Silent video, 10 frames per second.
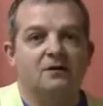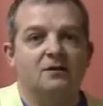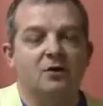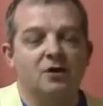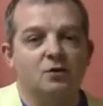
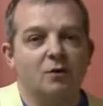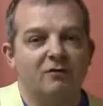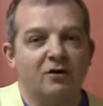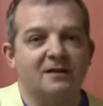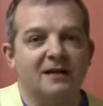you've got to
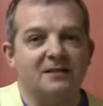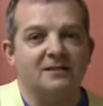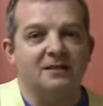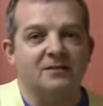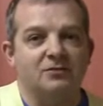avoid that
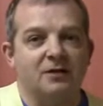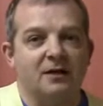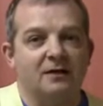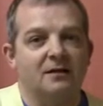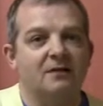sixth string.